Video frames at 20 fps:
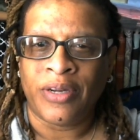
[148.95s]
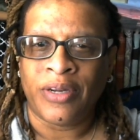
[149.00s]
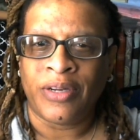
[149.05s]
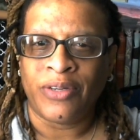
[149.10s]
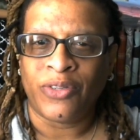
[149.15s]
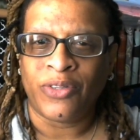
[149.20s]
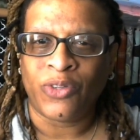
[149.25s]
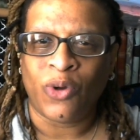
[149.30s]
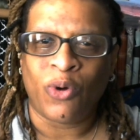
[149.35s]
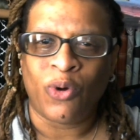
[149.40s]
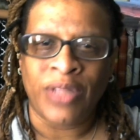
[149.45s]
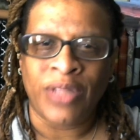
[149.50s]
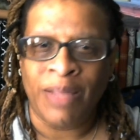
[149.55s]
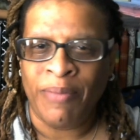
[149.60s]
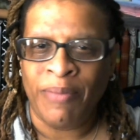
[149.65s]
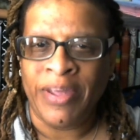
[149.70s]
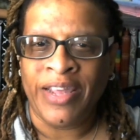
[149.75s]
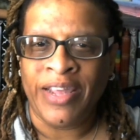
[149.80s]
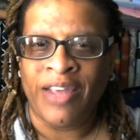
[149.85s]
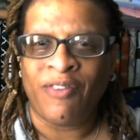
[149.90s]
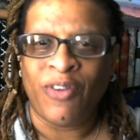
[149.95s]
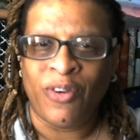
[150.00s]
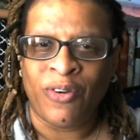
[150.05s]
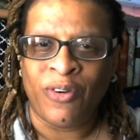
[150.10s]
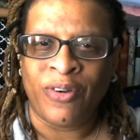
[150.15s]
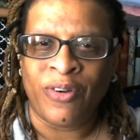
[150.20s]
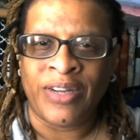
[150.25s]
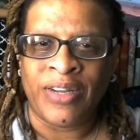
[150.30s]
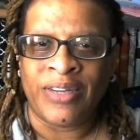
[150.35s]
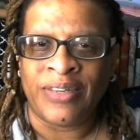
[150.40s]
So let me give
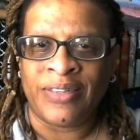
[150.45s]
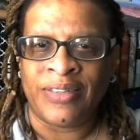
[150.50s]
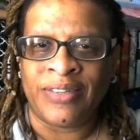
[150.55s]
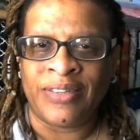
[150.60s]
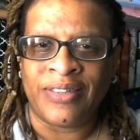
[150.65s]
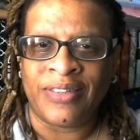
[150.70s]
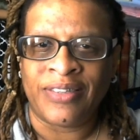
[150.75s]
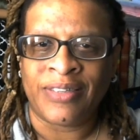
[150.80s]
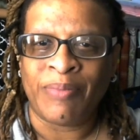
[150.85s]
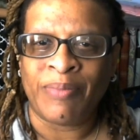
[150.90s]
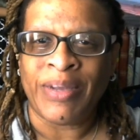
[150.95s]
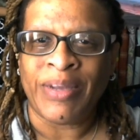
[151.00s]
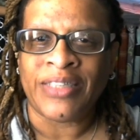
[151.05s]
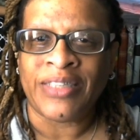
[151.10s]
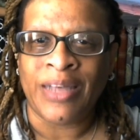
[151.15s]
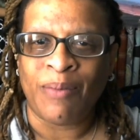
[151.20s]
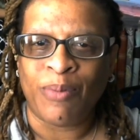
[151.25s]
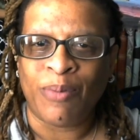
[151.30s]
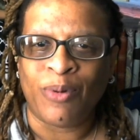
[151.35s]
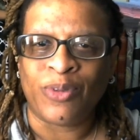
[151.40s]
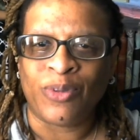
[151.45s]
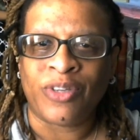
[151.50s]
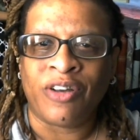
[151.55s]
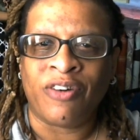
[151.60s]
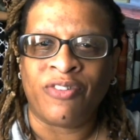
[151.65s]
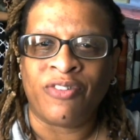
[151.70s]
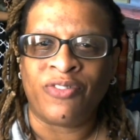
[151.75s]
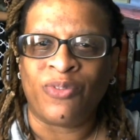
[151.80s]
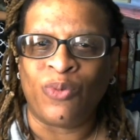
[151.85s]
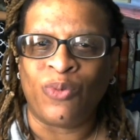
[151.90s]
you some examples
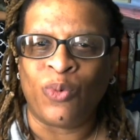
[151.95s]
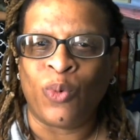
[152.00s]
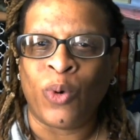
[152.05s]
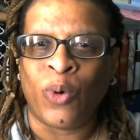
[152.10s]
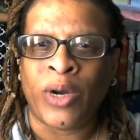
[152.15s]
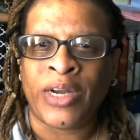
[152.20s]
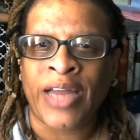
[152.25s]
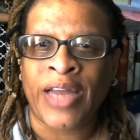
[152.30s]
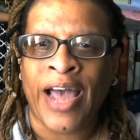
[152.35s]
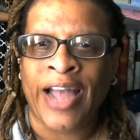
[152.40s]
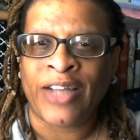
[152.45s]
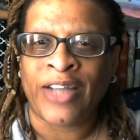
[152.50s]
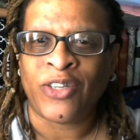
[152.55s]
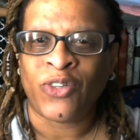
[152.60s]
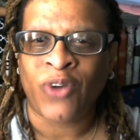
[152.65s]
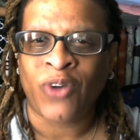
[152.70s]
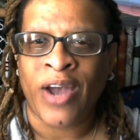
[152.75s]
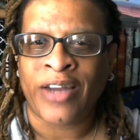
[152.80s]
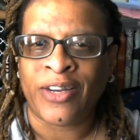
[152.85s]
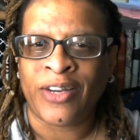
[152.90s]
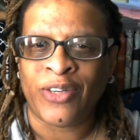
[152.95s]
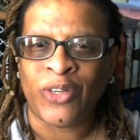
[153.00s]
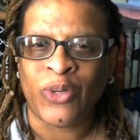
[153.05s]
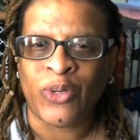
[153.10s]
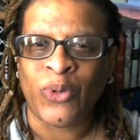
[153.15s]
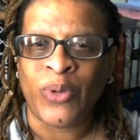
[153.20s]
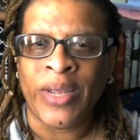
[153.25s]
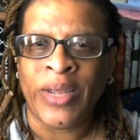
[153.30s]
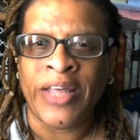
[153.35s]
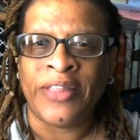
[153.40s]
of what I try to
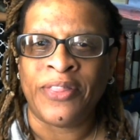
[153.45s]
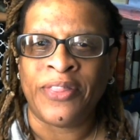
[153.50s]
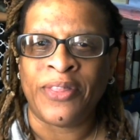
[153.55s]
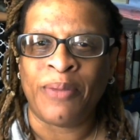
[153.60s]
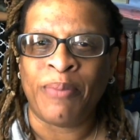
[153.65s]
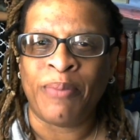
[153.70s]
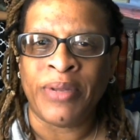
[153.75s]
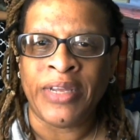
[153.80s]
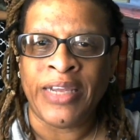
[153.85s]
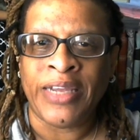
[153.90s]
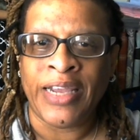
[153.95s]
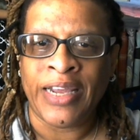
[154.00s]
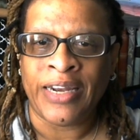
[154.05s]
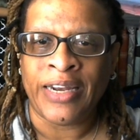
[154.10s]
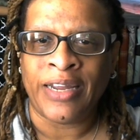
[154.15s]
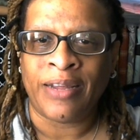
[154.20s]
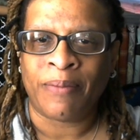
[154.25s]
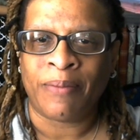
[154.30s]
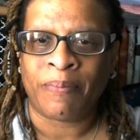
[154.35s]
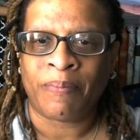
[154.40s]
do in the beginning.